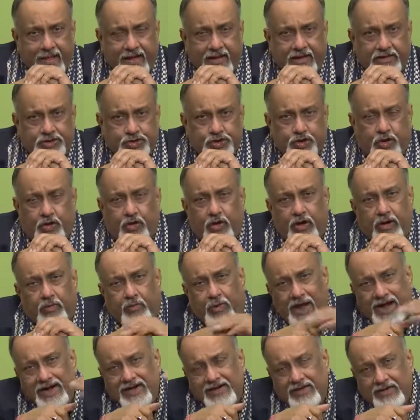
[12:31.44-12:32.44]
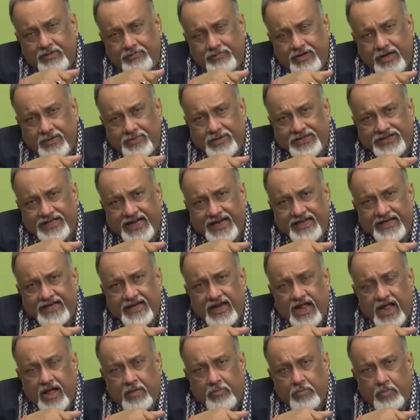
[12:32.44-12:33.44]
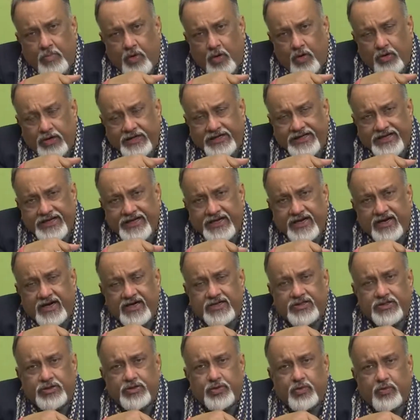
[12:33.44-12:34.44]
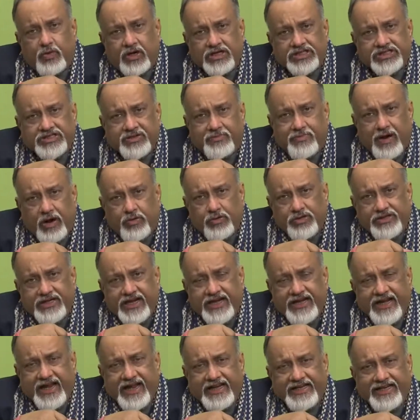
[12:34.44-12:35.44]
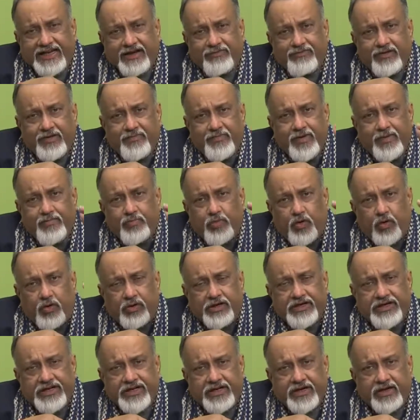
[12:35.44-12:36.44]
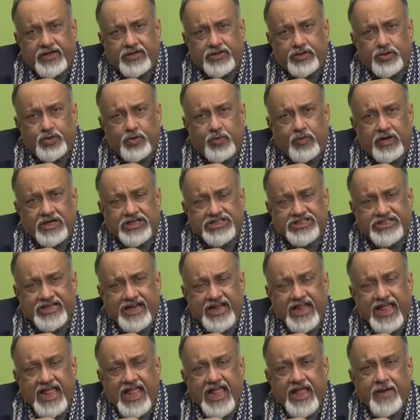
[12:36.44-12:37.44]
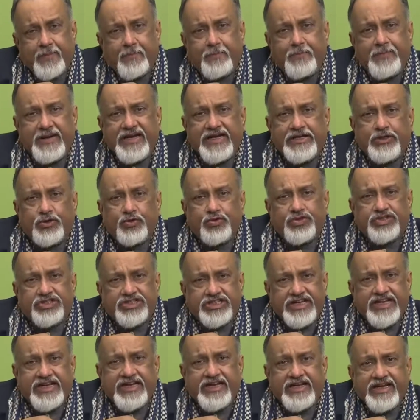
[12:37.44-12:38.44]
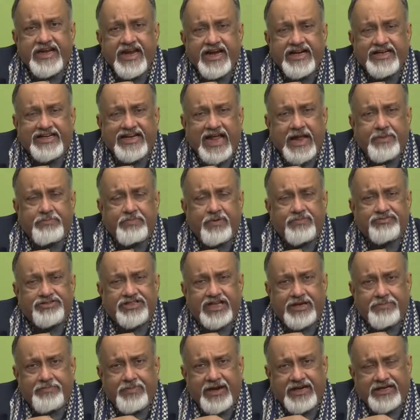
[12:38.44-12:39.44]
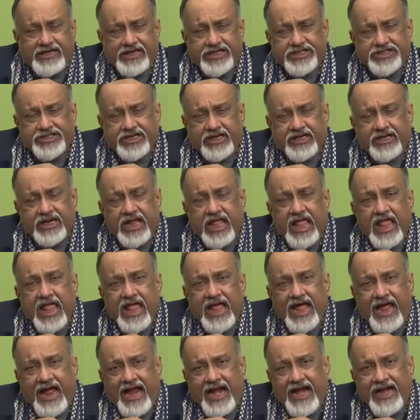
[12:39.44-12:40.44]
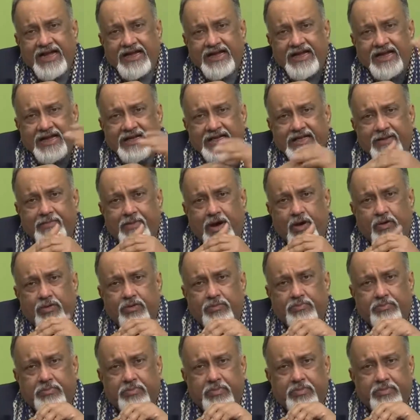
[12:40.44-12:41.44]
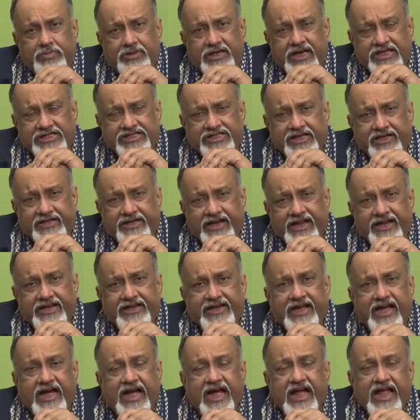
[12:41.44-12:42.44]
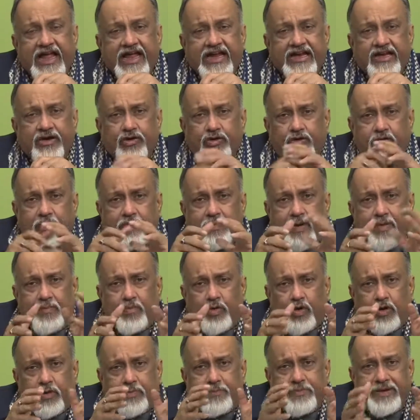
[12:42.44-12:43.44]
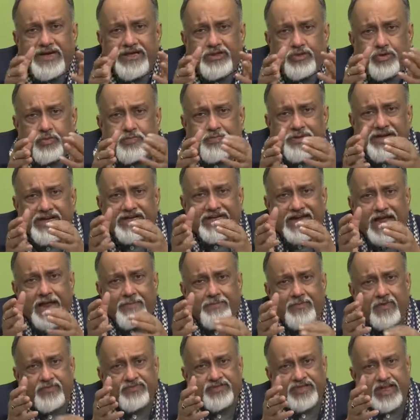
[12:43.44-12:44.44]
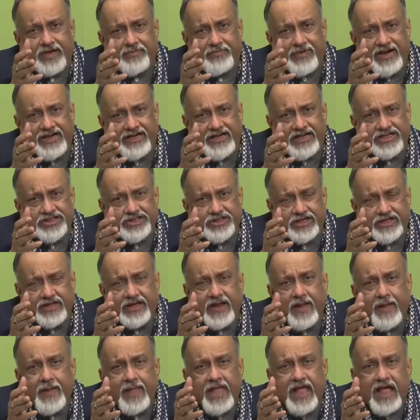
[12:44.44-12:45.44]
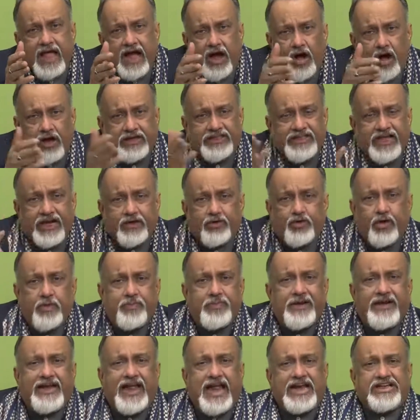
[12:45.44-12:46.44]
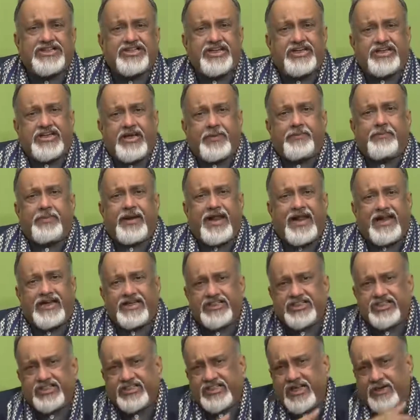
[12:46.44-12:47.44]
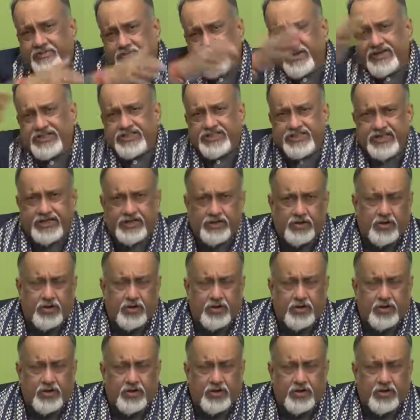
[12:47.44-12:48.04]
So, one will be then more geared towards the mountain area, will be more geared towards a B2C type of segmentation, and in the desert area it will be more B2B type of segmentation. Or there could be Gangetic plains, that means